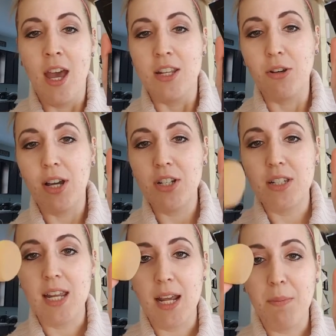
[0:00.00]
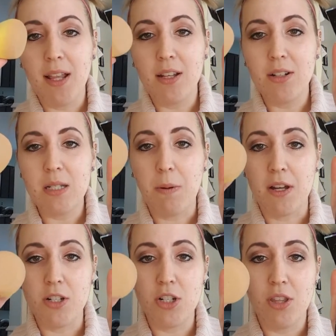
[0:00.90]
So I just take my little
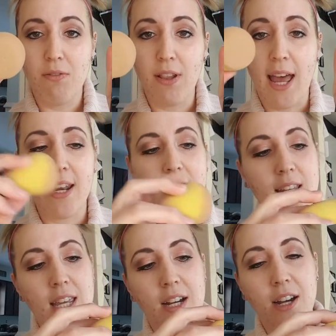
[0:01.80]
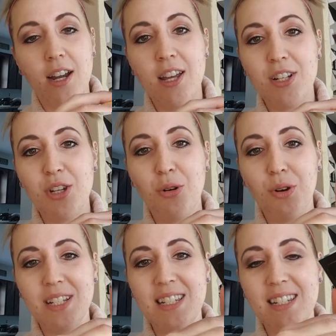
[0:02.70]
sponge, the flat end here,
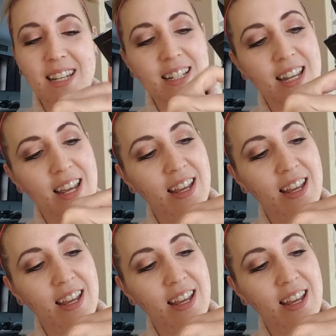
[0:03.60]
twist it